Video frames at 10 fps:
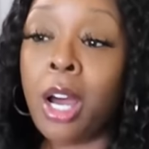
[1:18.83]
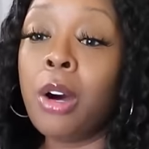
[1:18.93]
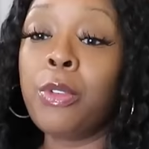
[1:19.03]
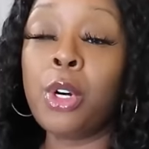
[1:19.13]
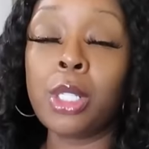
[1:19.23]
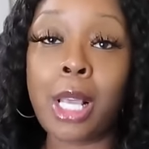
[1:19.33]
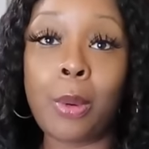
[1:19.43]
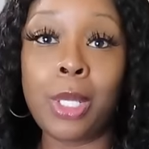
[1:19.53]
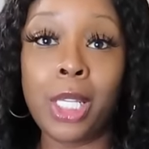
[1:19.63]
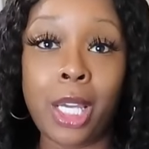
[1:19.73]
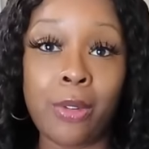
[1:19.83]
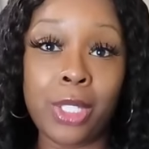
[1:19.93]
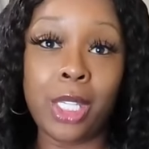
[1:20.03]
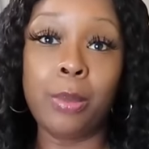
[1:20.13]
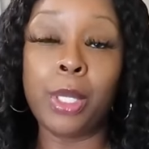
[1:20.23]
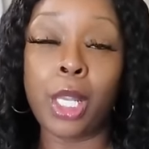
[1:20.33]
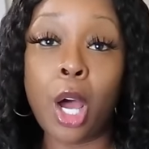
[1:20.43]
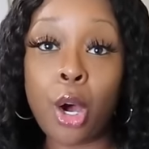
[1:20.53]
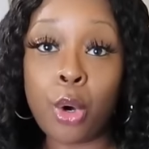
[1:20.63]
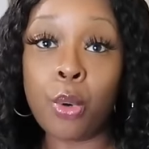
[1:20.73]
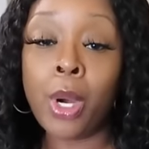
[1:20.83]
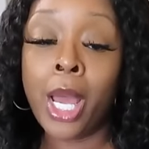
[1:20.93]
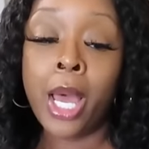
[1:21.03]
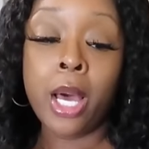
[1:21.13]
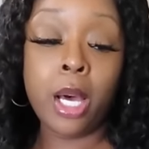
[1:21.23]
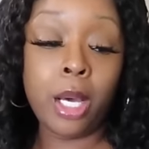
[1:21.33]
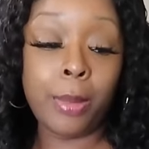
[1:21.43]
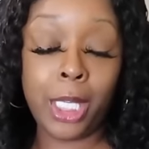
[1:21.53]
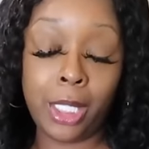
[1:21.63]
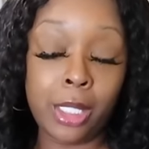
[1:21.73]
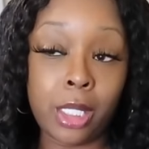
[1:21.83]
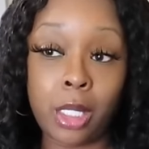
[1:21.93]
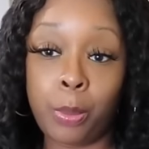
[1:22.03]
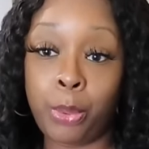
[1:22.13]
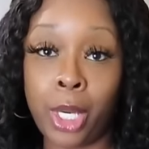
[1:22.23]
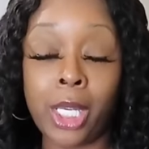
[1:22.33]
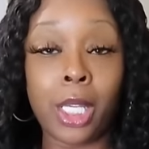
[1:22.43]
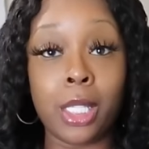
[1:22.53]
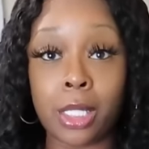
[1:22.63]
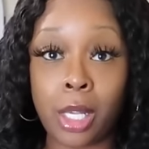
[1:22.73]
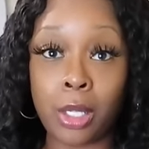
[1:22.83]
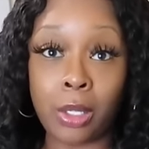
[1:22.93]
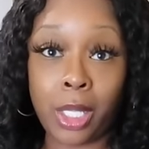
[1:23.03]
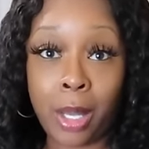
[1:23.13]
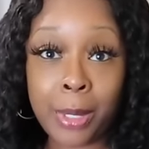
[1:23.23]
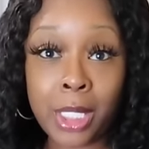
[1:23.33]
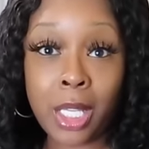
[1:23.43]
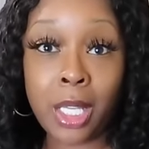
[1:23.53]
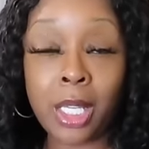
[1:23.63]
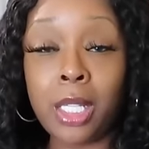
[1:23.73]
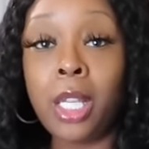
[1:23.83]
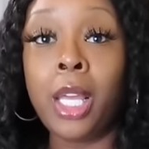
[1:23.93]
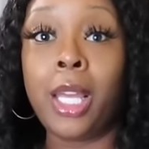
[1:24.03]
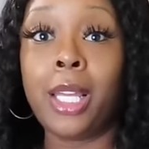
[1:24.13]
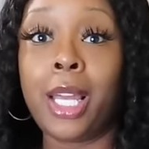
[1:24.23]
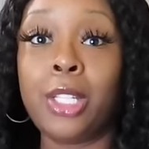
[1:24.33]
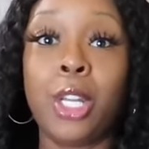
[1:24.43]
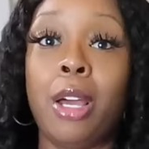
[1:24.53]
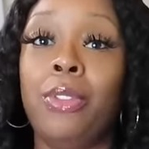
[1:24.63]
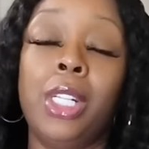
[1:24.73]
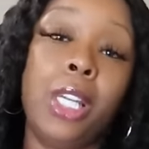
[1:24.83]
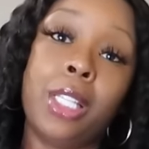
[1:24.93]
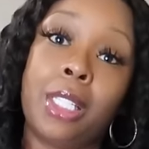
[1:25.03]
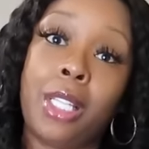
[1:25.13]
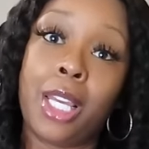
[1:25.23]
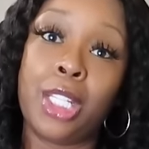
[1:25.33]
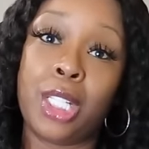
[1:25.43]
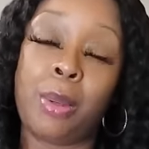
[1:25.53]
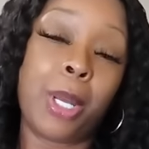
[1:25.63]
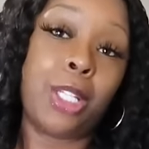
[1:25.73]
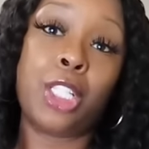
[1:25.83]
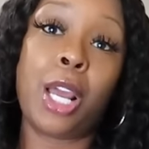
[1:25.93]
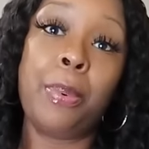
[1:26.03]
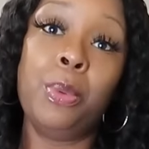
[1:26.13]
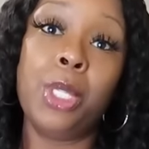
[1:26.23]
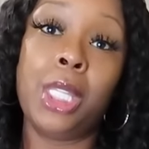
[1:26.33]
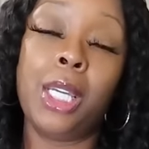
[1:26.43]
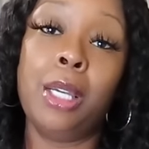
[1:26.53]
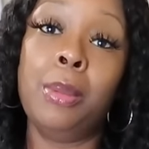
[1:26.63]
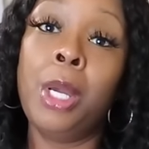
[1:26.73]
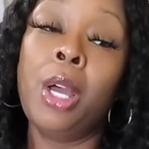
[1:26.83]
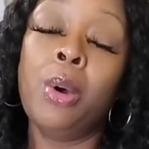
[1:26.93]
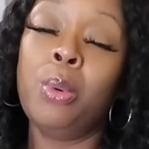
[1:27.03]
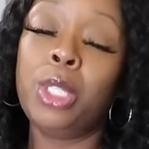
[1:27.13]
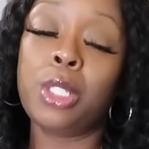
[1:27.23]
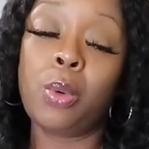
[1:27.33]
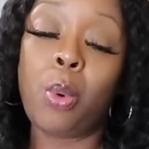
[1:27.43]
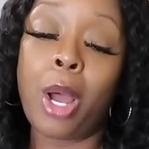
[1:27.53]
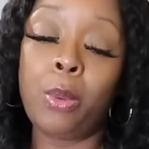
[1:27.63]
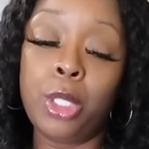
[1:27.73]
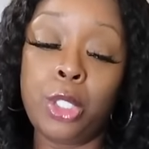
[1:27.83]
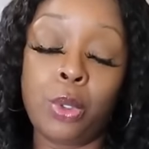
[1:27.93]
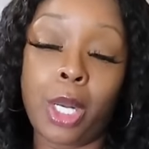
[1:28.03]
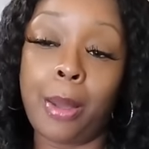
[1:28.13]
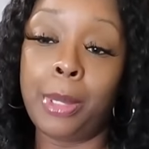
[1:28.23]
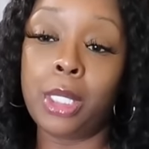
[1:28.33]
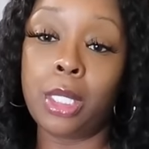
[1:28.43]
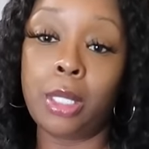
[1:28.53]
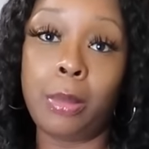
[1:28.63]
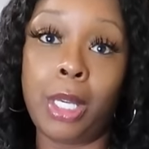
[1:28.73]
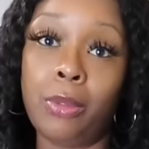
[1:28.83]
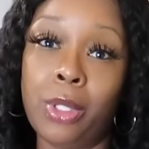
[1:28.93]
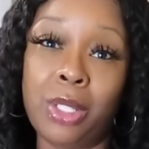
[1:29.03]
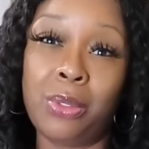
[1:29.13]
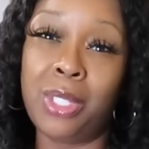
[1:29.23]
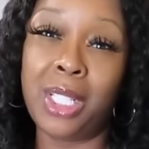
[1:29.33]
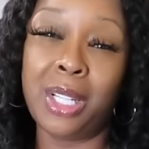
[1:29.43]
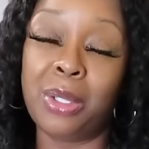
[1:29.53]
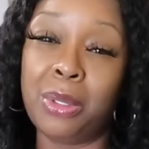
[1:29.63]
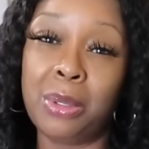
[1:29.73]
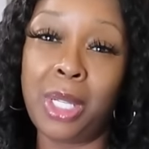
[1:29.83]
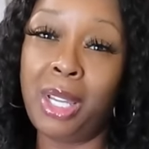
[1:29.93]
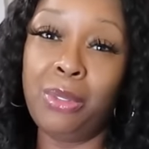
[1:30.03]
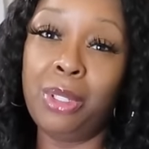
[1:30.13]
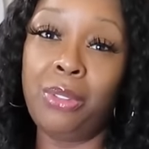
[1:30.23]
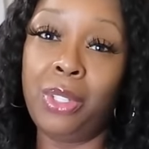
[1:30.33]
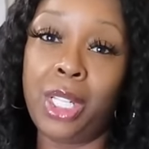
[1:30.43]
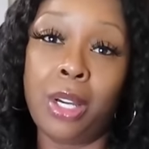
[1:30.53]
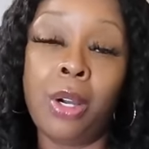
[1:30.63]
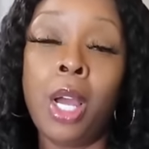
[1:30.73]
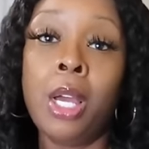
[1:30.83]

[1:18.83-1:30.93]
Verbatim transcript: Of course, I will link everything below. Um, and this brand is sold on Amazon in case you have any hesitation about shopping with them, which why would you? And I mention them every other video. Every other video.